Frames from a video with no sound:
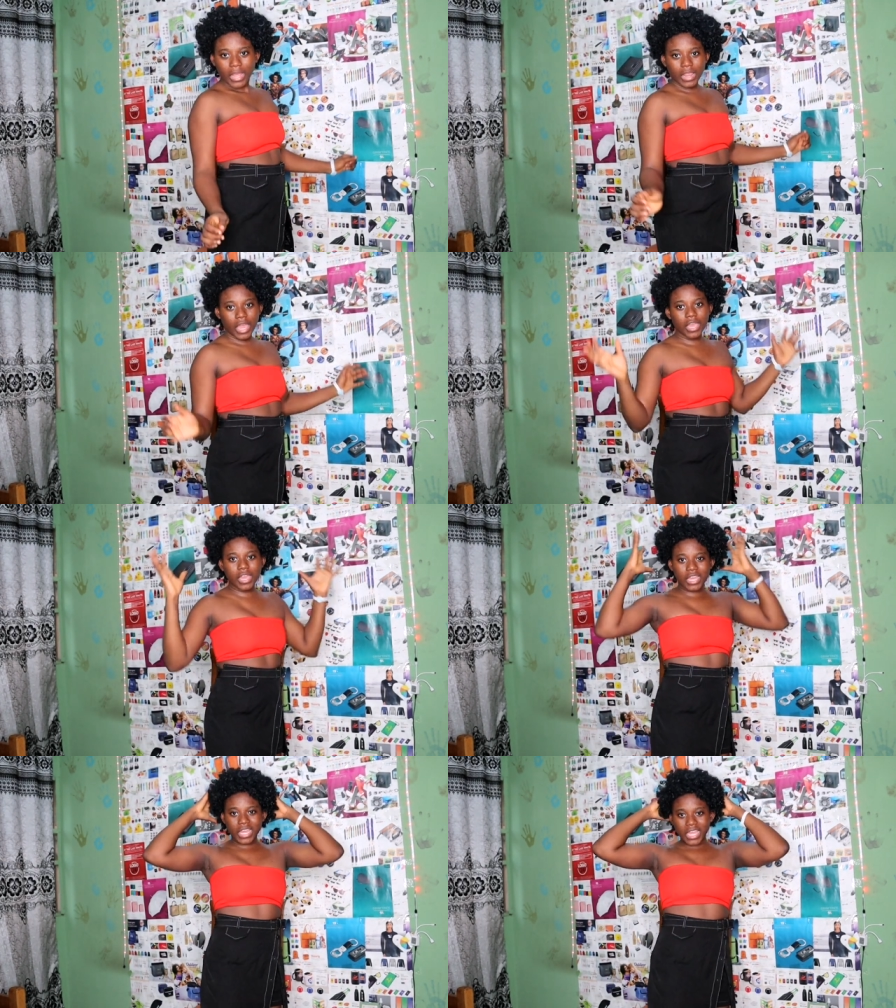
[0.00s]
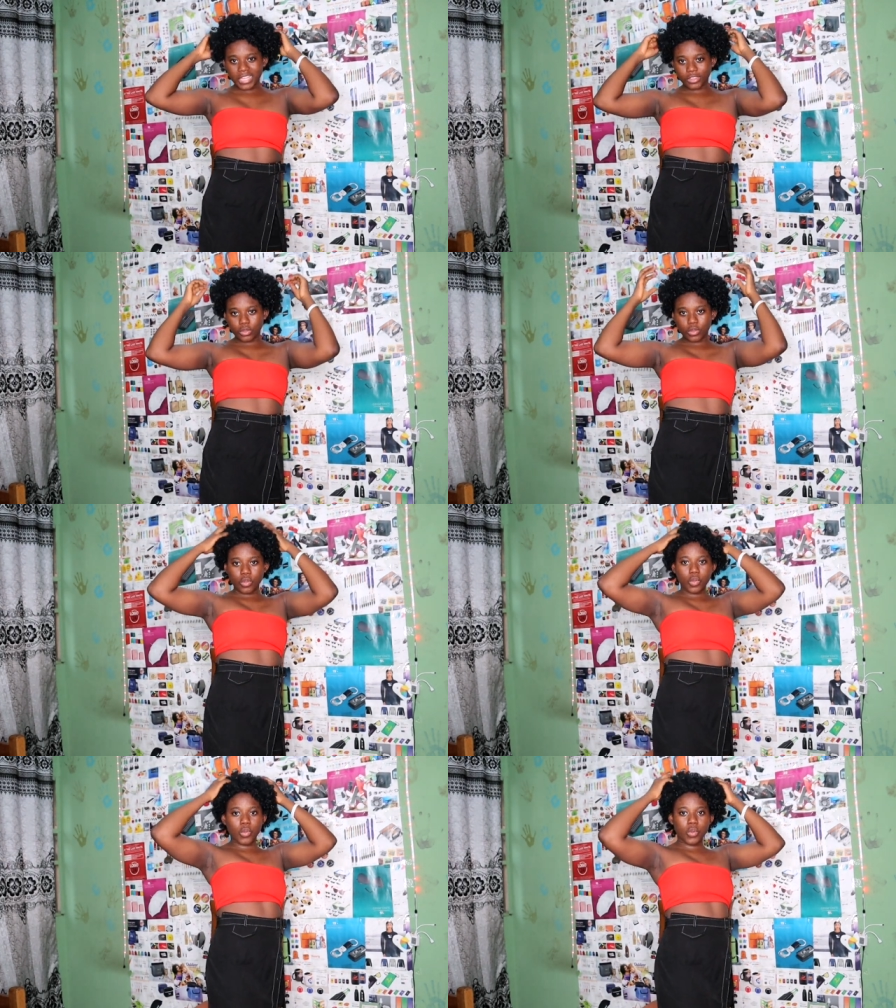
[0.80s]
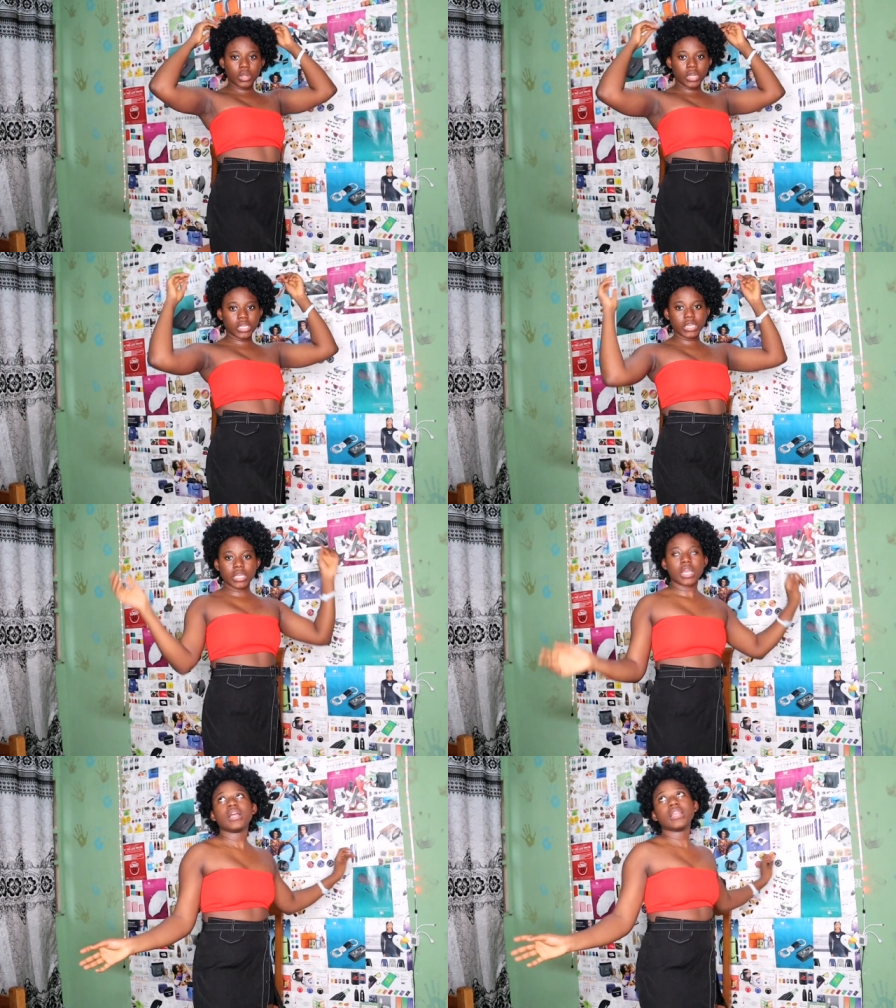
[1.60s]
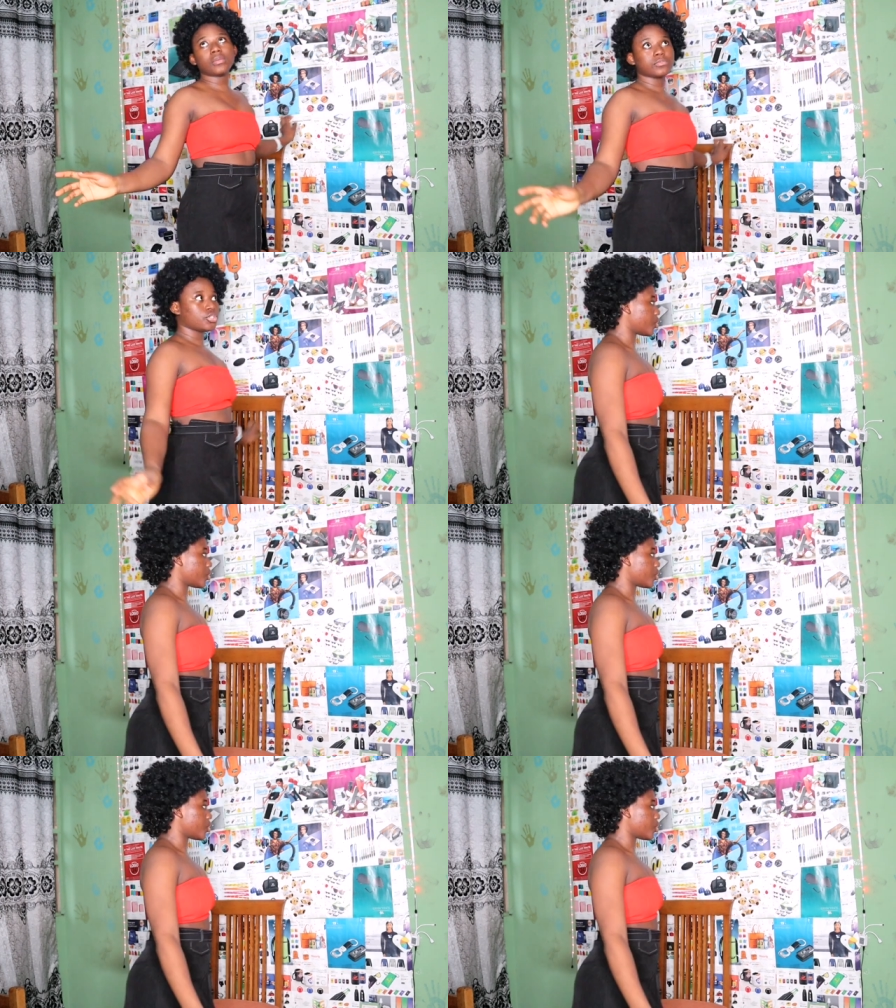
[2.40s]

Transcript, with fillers: Like the whole, let me